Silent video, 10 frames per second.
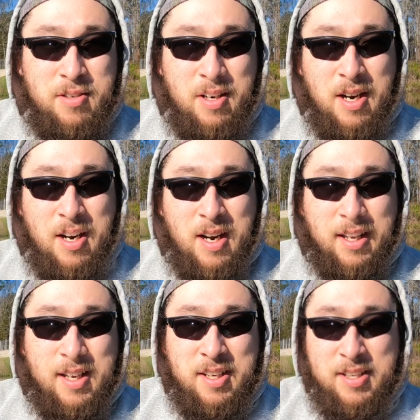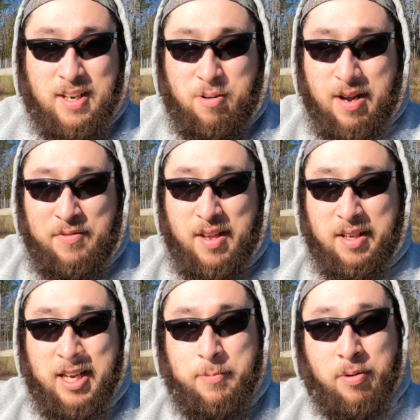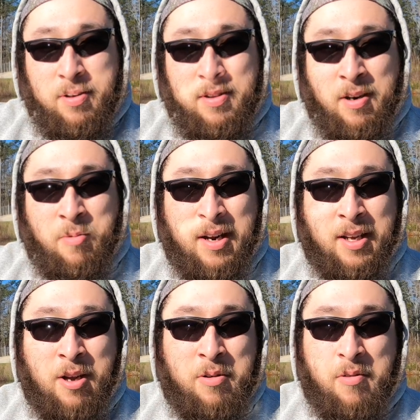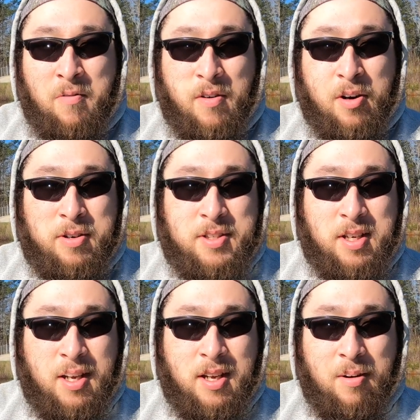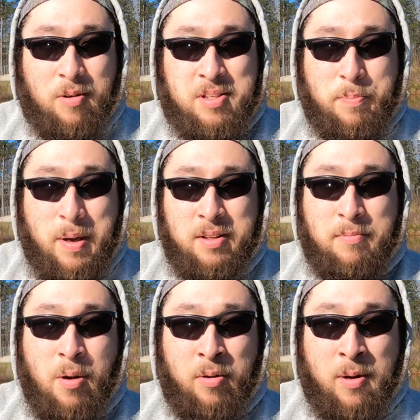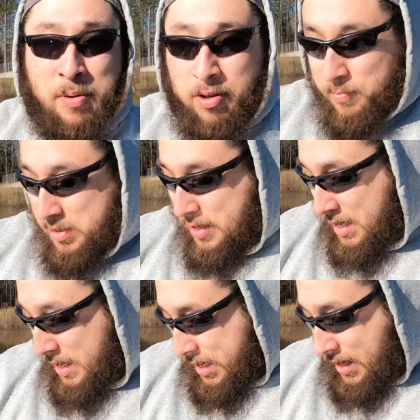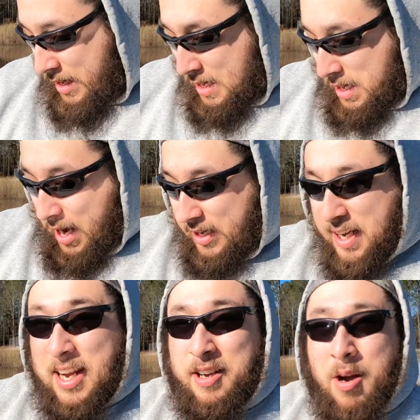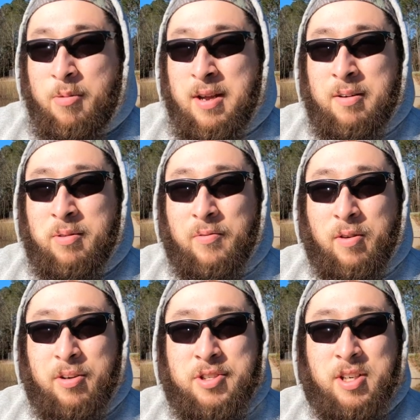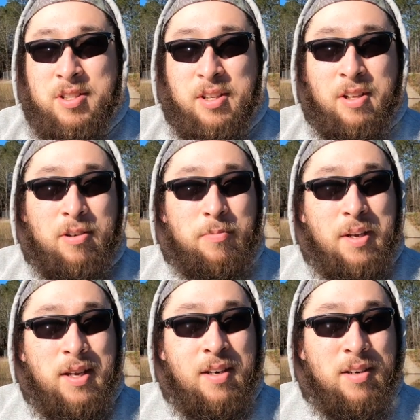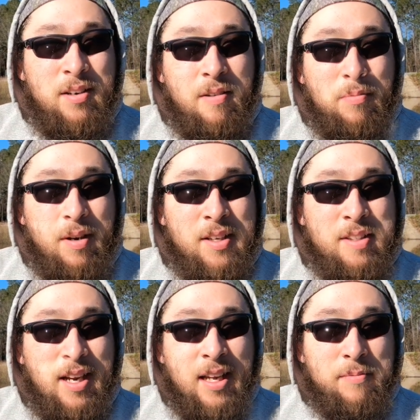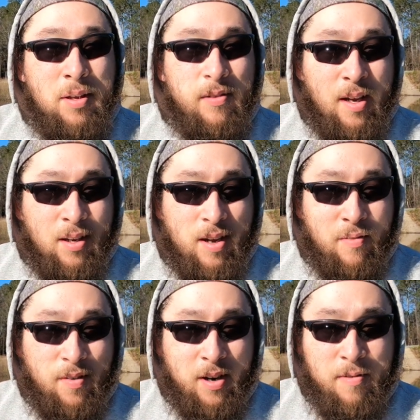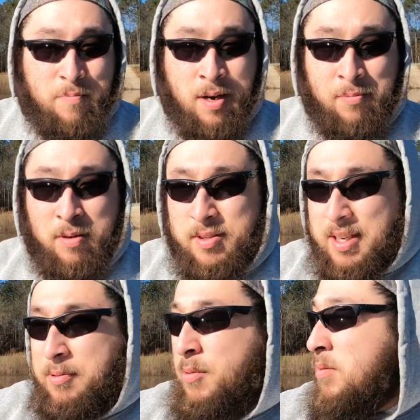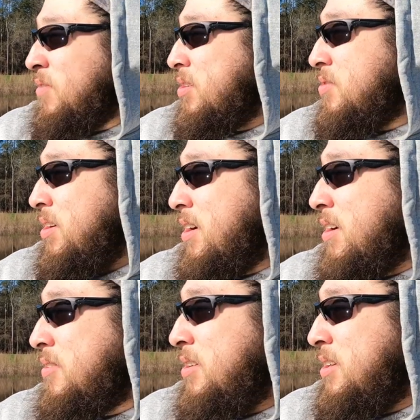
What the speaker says: I guess because I don't have that keeper in there. When I go in reverse, it wants to pick the motor up a little bit. I can go in reverse just a little bit, but it's gonna have to be like a very minimum. See, I'm going reverse right now.